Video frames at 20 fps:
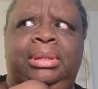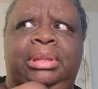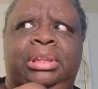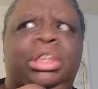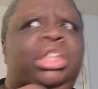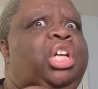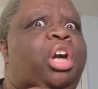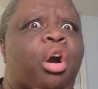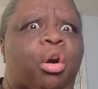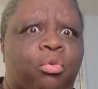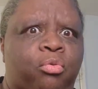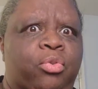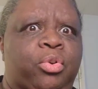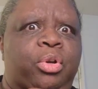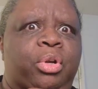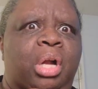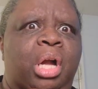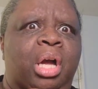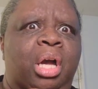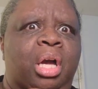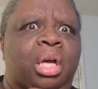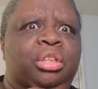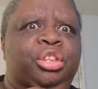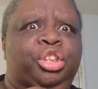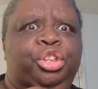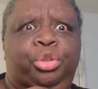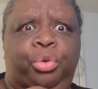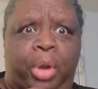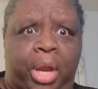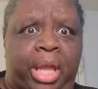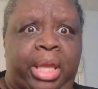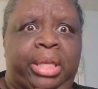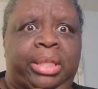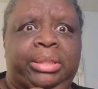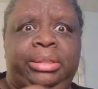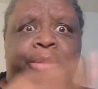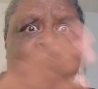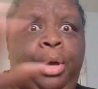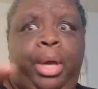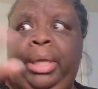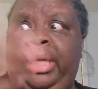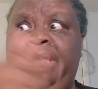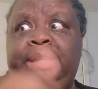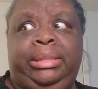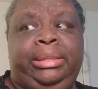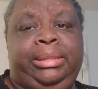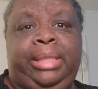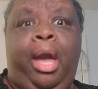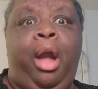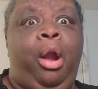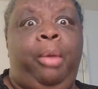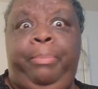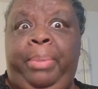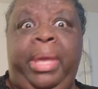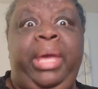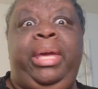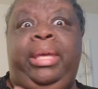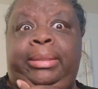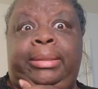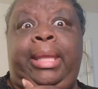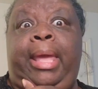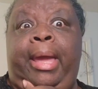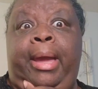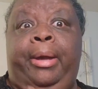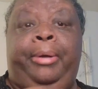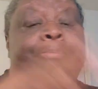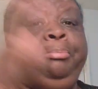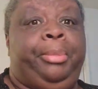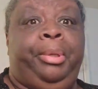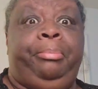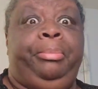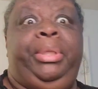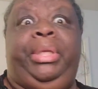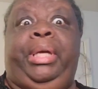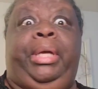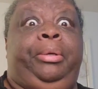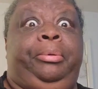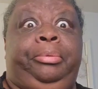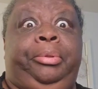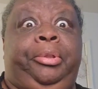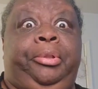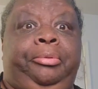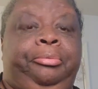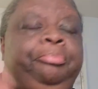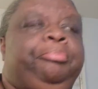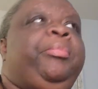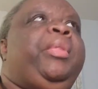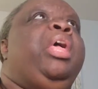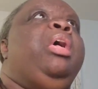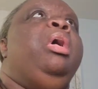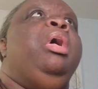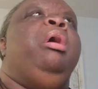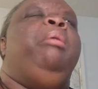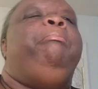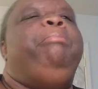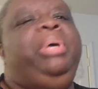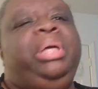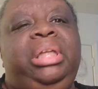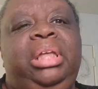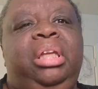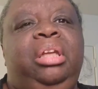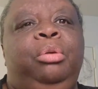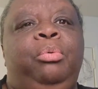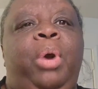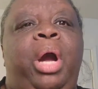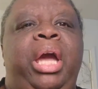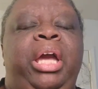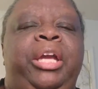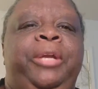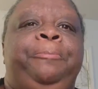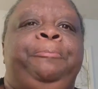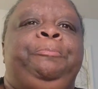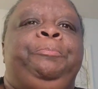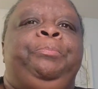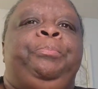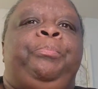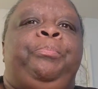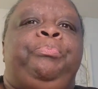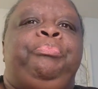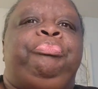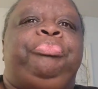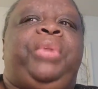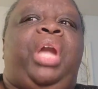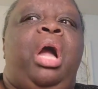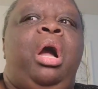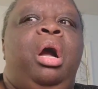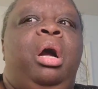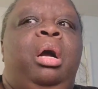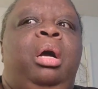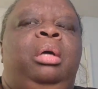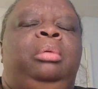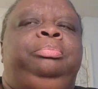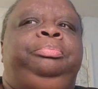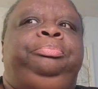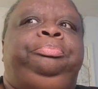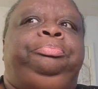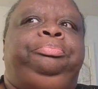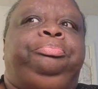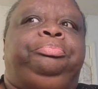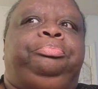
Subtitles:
took over a stray. So I guess it's our pet now. I mean, I don't know. But anyway, but